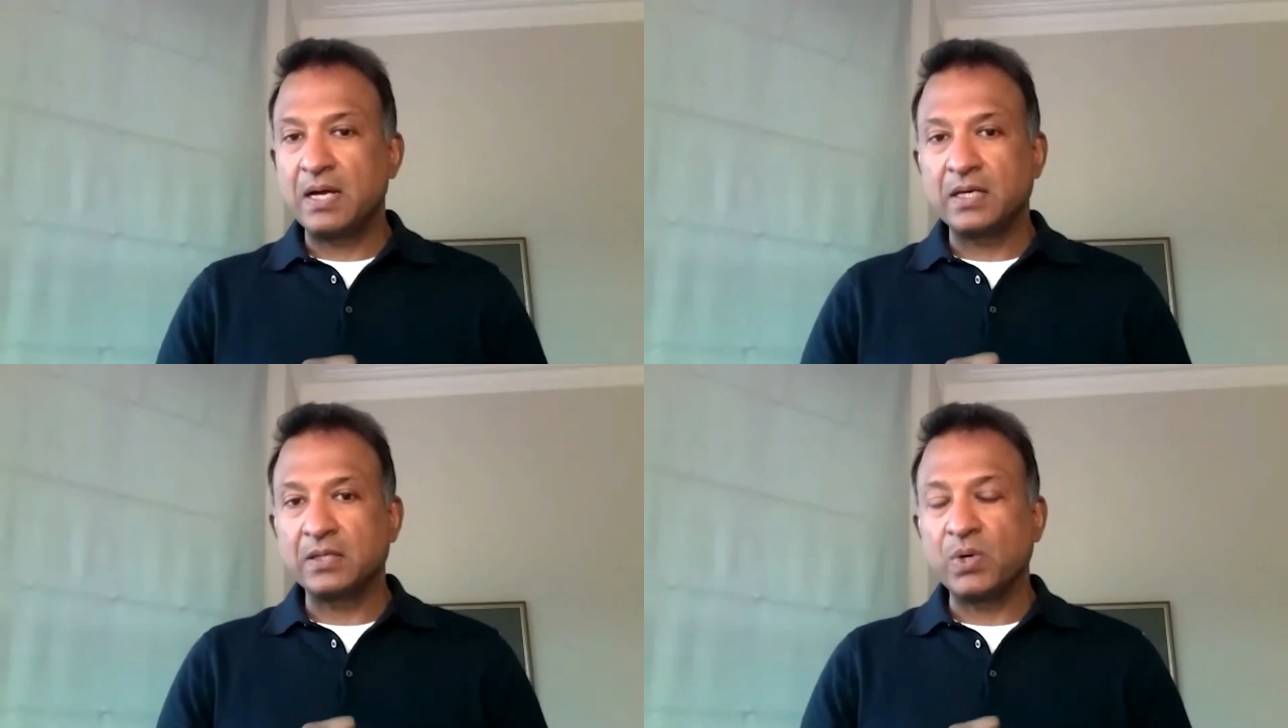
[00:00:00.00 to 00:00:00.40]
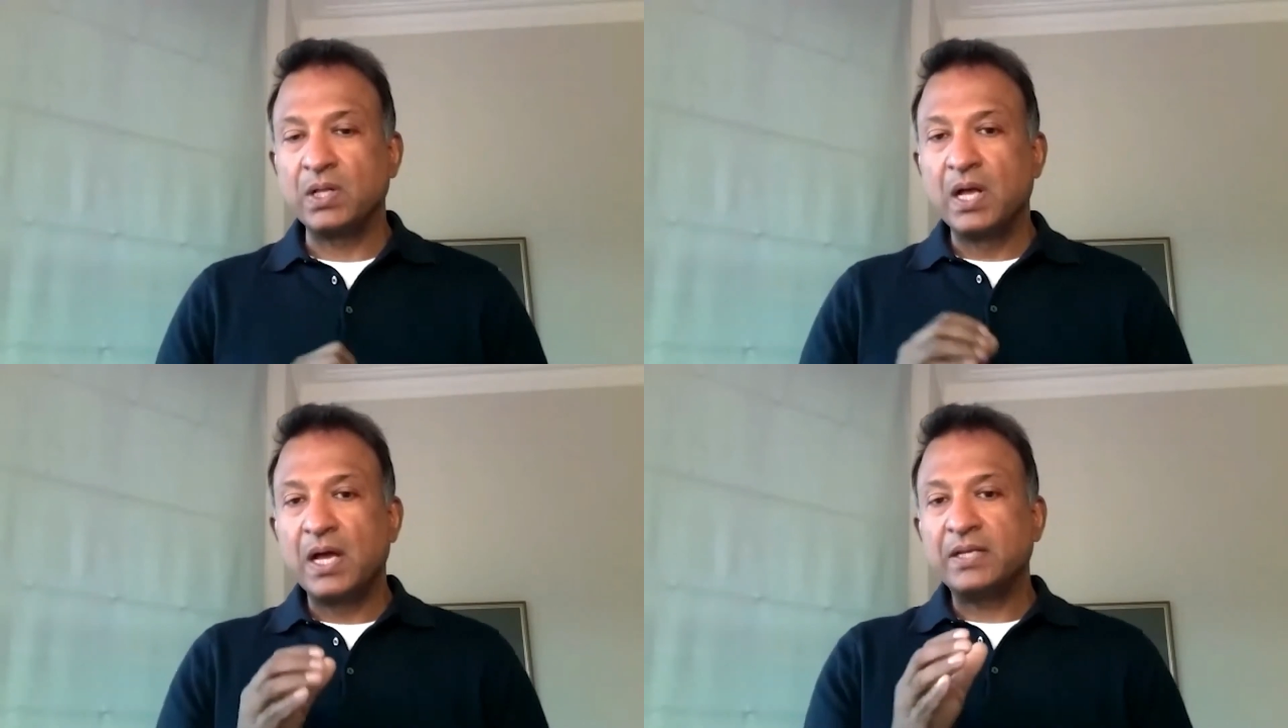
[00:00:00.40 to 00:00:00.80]
as
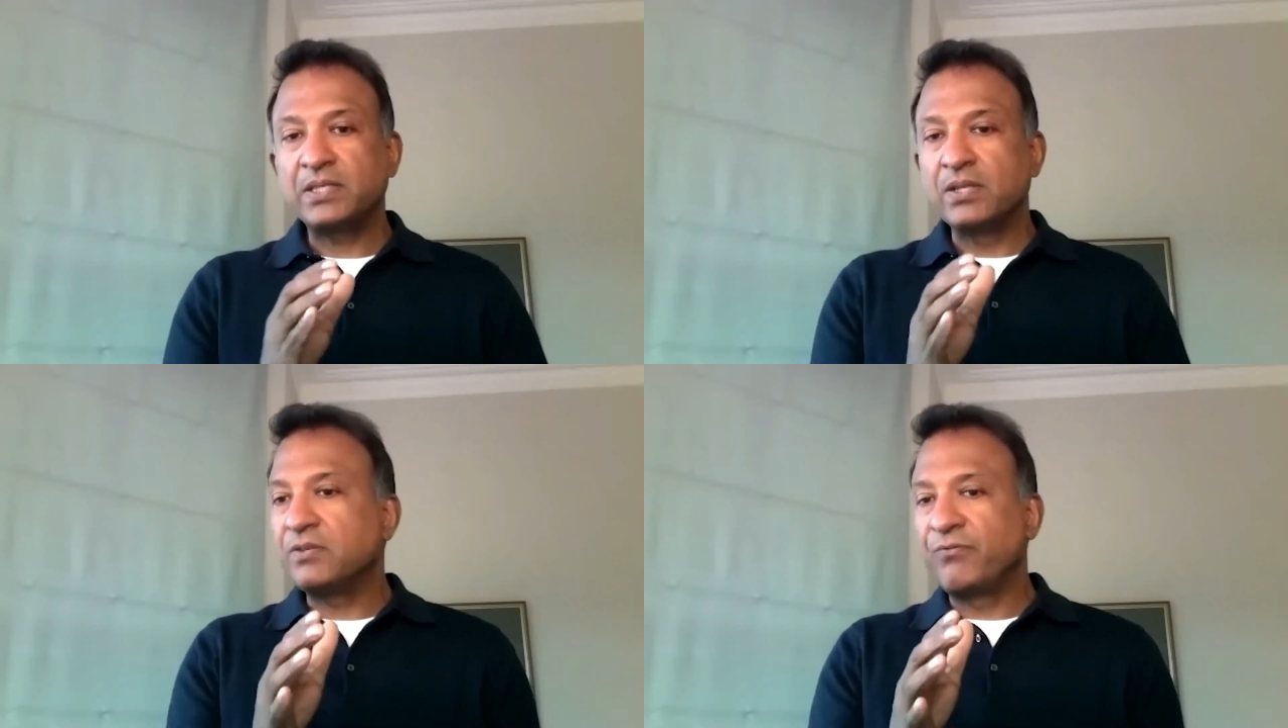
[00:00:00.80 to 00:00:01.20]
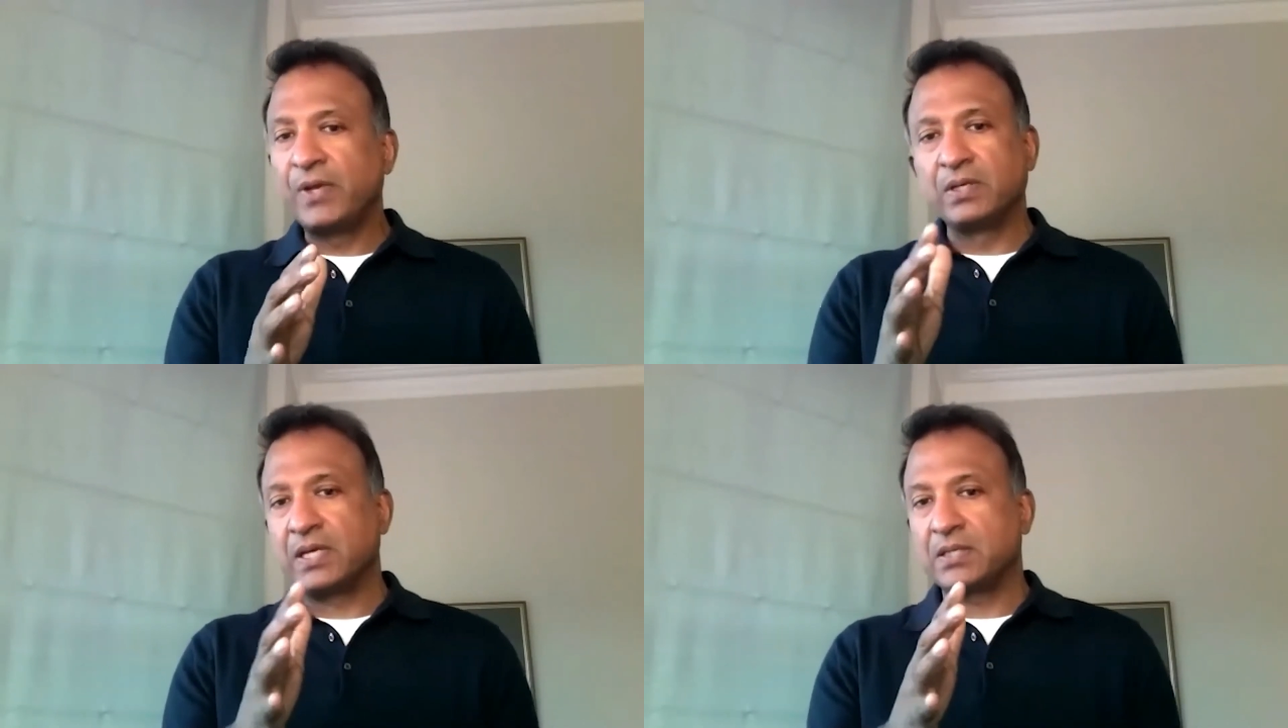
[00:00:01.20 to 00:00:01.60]
well. And so this
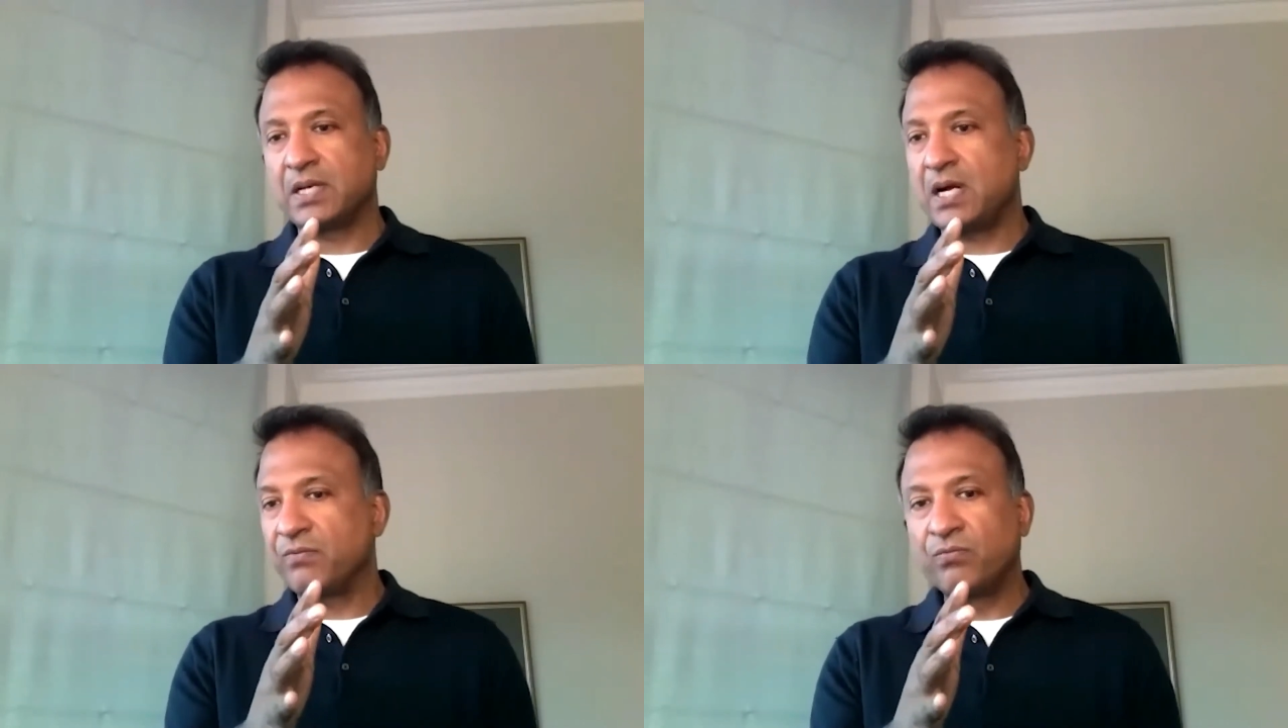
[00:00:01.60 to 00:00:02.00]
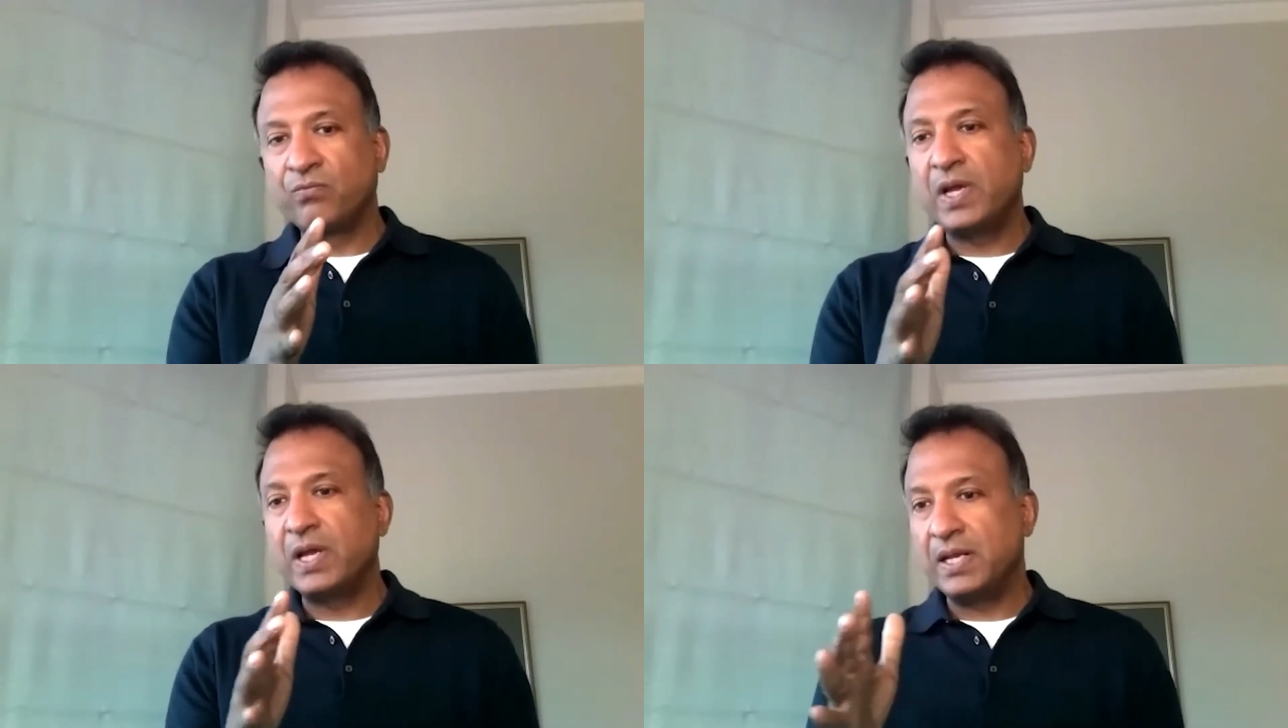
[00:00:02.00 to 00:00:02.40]
field has
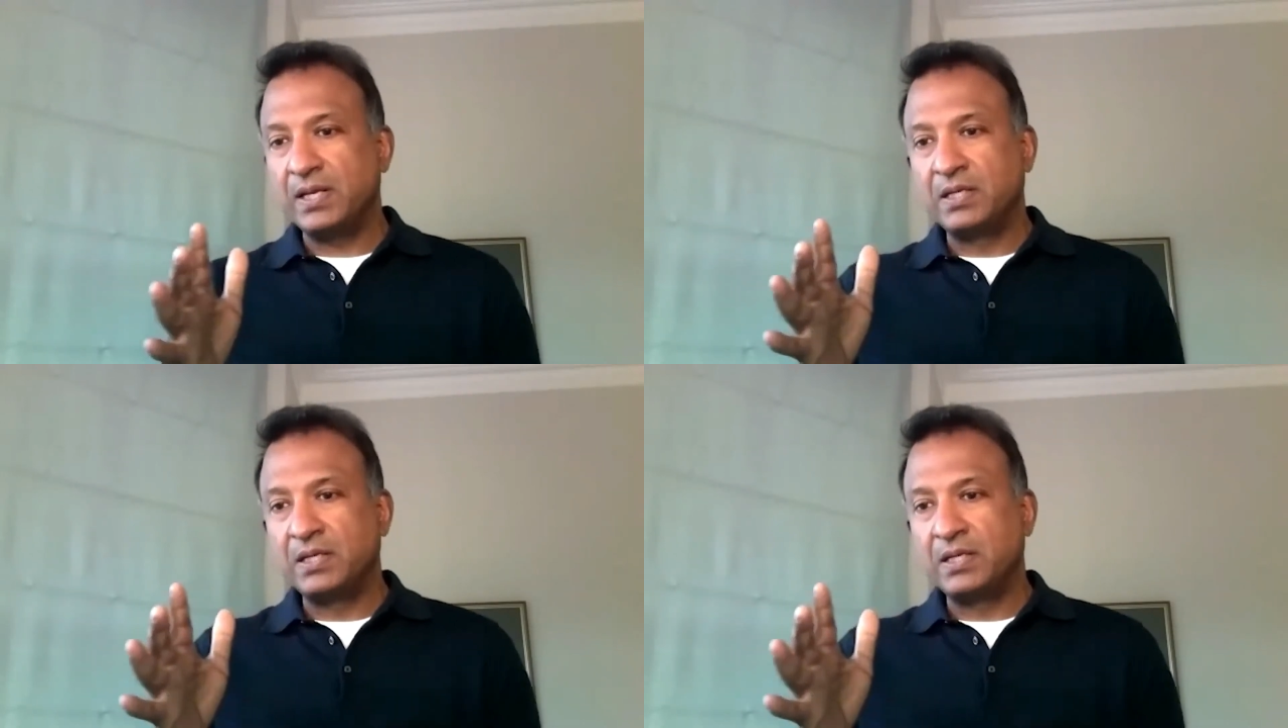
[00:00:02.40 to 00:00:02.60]
really